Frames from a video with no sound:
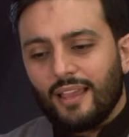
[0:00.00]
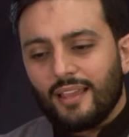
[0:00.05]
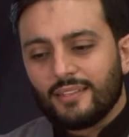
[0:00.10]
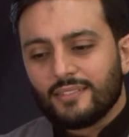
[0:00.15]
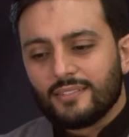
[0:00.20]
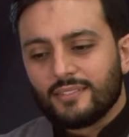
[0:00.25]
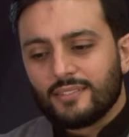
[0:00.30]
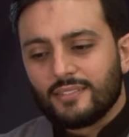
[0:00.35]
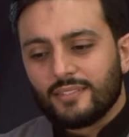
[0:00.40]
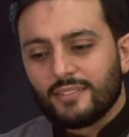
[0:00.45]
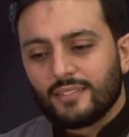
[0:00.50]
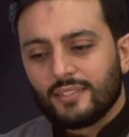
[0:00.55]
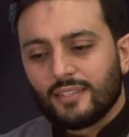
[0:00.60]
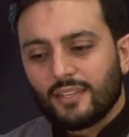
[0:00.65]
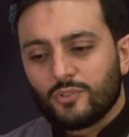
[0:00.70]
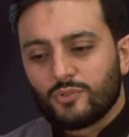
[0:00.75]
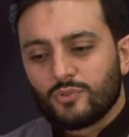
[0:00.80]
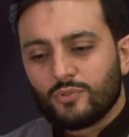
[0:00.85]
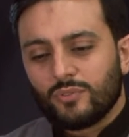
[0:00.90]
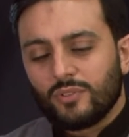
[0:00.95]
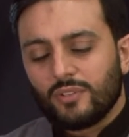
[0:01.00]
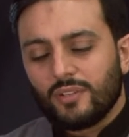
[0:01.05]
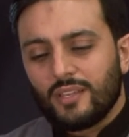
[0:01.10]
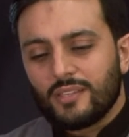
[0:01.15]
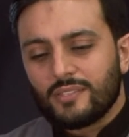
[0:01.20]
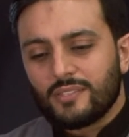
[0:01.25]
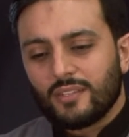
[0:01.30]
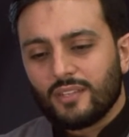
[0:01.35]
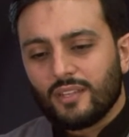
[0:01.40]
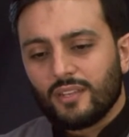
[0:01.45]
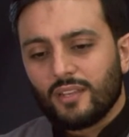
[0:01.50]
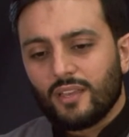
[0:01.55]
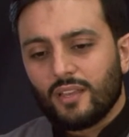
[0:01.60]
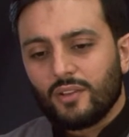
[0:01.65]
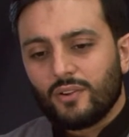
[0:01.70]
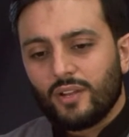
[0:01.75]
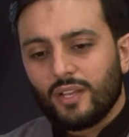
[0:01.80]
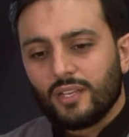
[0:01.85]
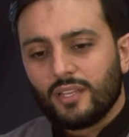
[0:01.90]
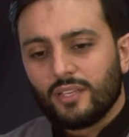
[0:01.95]
And Rasulullah
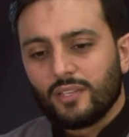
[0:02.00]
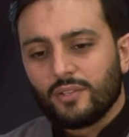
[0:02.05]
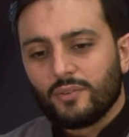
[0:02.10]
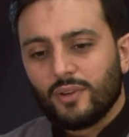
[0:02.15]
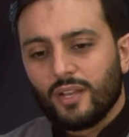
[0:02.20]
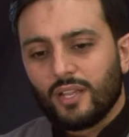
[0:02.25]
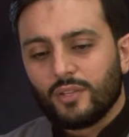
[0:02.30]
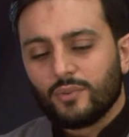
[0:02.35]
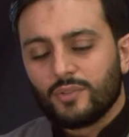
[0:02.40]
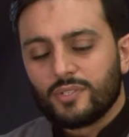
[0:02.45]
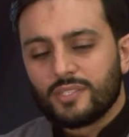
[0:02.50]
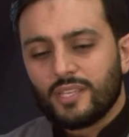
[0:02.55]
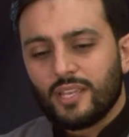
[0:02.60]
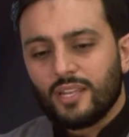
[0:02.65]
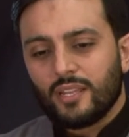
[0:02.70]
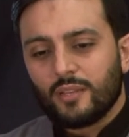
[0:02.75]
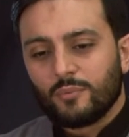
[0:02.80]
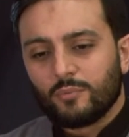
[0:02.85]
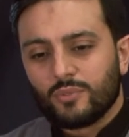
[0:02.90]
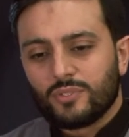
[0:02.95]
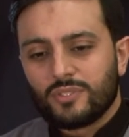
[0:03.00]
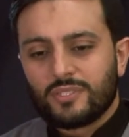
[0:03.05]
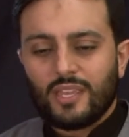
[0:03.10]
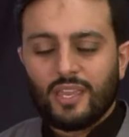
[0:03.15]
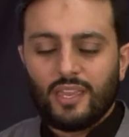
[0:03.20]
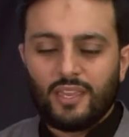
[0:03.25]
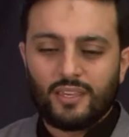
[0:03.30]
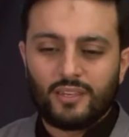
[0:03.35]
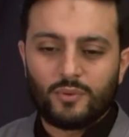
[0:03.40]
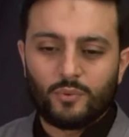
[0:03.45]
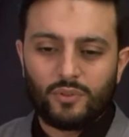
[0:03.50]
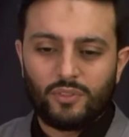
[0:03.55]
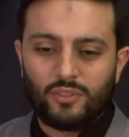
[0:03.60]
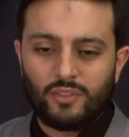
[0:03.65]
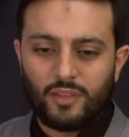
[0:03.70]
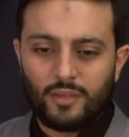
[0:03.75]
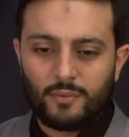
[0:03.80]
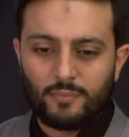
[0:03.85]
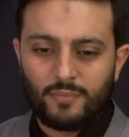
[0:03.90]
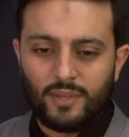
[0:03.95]
sallallahu alayhi wa alayhi wa sallam would take
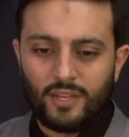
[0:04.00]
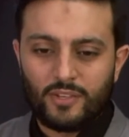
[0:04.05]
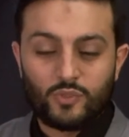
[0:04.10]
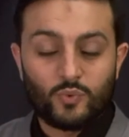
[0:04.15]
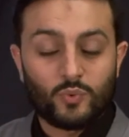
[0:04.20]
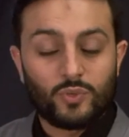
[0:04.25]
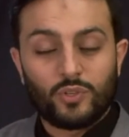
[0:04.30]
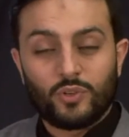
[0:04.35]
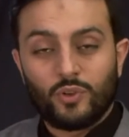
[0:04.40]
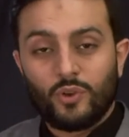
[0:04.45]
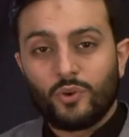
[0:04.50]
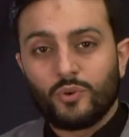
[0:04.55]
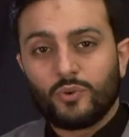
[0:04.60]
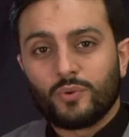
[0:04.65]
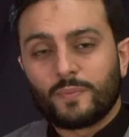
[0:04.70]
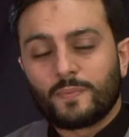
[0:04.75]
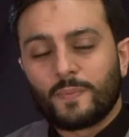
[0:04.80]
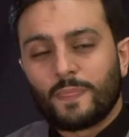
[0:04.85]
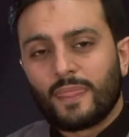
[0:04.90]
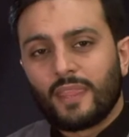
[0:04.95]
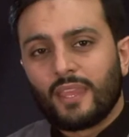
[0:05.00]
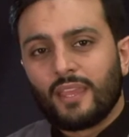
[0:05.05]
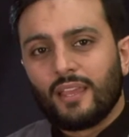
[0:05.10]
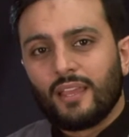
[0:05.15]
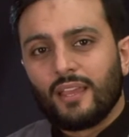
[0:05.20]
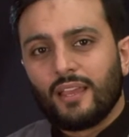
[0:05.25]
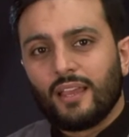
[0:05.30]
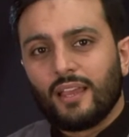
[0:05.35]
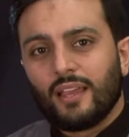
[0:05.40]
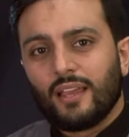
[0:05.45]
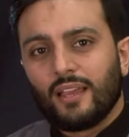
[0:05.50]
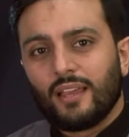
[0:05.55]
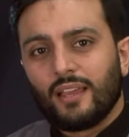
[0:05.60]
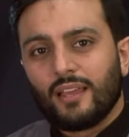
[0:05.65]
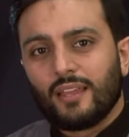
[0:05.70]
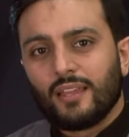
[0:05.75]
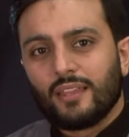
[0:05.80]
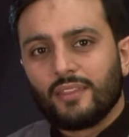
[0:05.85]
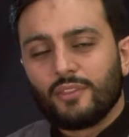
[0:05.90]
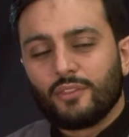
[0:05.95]
with him, as we know,
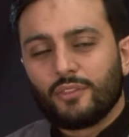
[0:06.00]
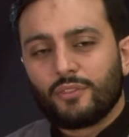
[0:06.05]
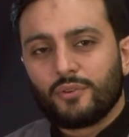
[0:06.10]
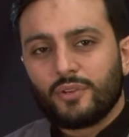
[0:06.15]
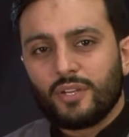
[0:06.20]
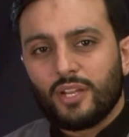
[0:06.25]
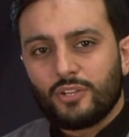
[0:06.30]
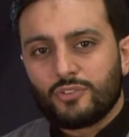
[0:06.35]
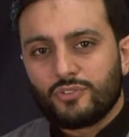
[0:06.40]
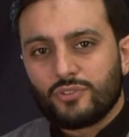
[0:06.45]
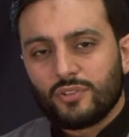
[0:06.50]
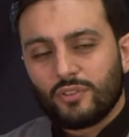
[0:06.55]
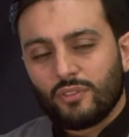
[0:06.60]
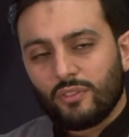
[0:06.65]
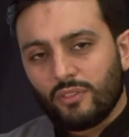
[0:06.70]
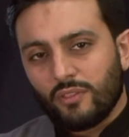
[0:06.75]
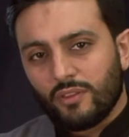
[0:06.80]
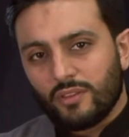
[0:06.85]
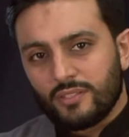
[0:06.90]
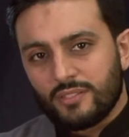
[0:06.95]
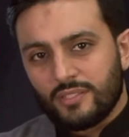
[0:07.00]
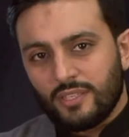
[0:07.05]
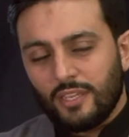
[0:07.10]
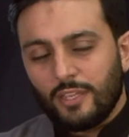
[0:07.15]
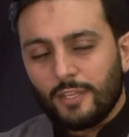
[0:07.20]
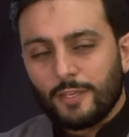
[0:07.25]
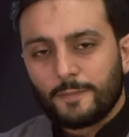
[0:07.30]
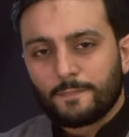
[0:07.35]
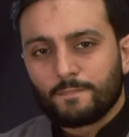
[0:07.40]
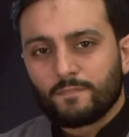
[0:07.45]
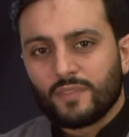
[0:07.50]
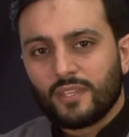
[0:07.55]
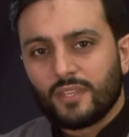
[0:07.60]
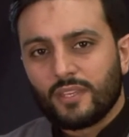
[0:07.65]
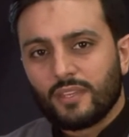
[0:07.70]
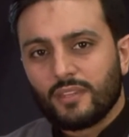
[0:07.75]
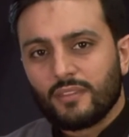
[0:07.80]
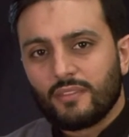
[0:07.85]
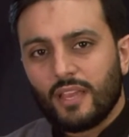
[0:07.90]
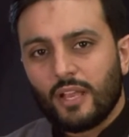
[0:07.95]
the 313
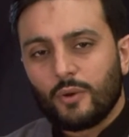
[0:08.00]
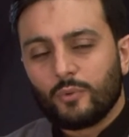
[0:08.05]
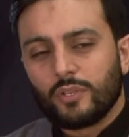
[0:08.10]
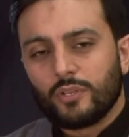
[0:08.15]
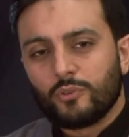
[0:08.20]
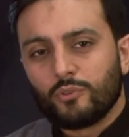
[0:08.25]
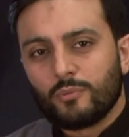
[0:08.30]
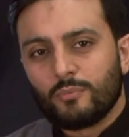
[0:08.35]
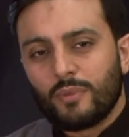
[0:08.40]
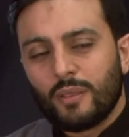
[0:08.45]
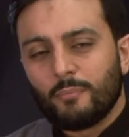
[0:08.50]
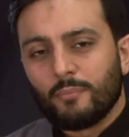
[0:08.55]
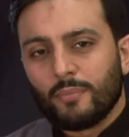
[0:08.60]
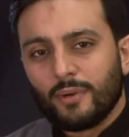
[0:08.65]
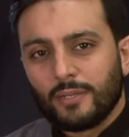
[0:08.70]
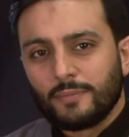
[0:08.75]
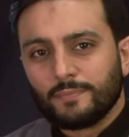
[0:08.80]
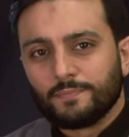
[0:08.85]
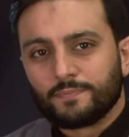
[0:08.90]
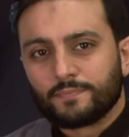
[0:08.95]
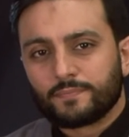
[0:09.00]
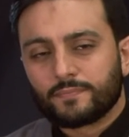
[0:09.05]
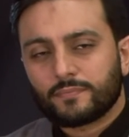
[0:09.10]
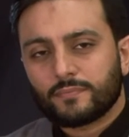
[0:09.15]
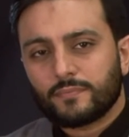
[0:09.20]
that we remember.